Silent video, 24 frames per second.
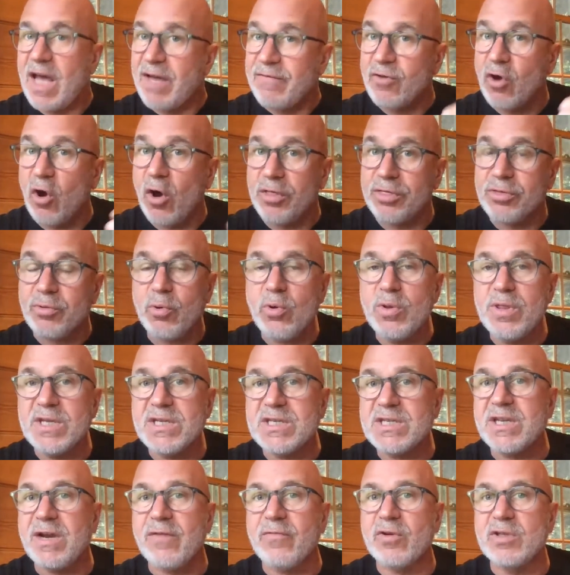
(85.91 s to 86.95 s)
I've gone through
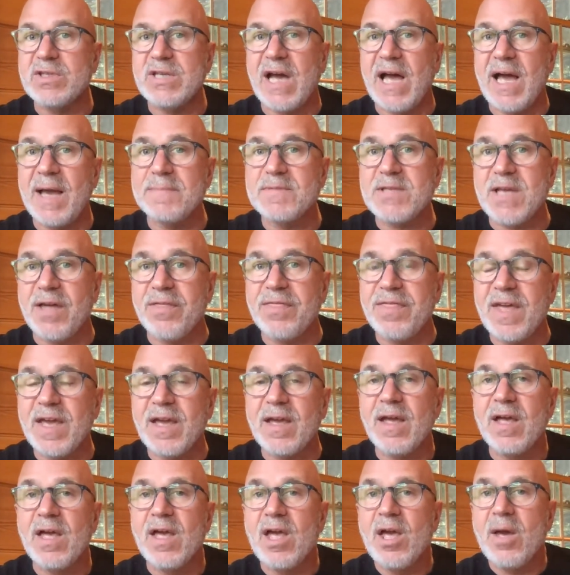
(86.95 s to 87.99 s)
this several times. I think